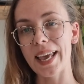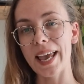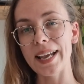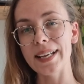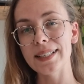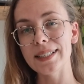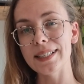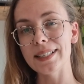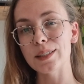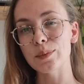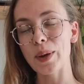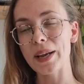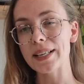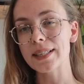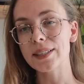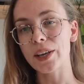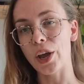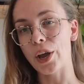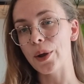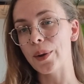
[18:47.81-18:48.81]
80s
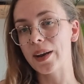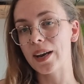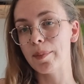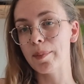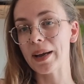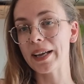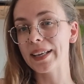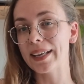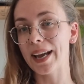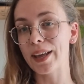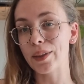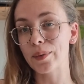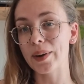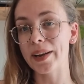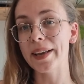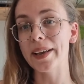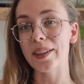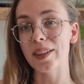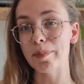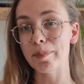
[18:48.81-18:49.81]
waistcoat, and I might gather
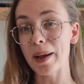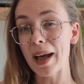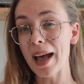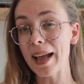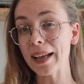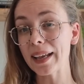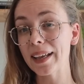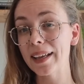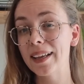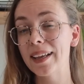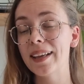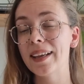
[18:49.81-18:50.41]
it at the back.